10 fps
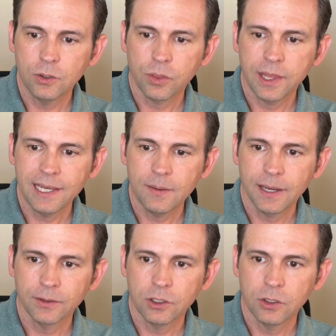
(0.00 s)
think
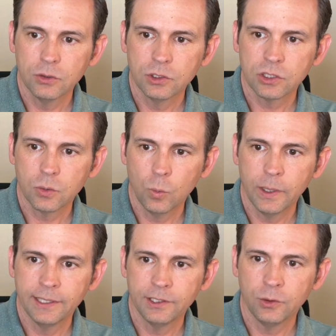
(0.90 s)
about those
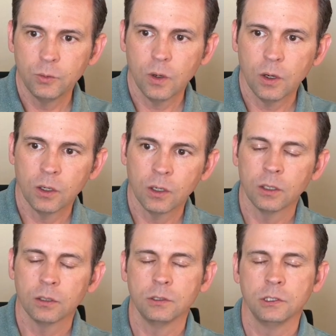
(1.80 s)
when you
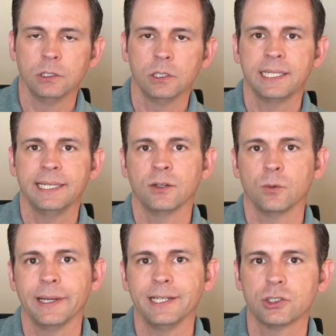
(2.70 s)
are looking
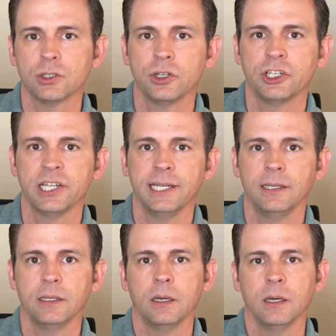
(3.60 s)
and
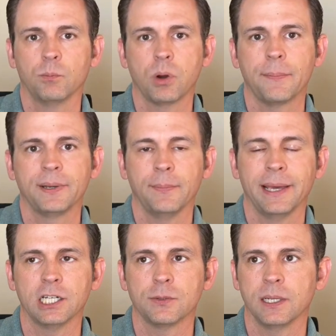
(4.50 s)
researching property
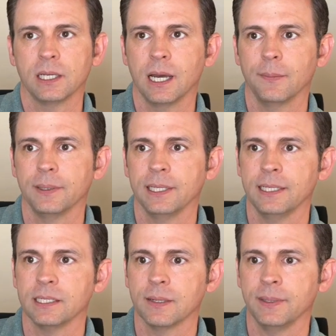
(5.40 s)
management
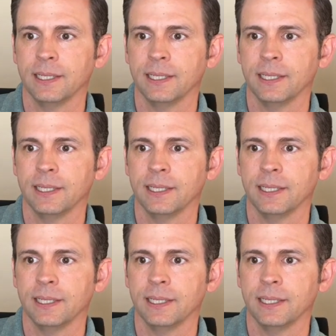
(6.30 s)
companies. I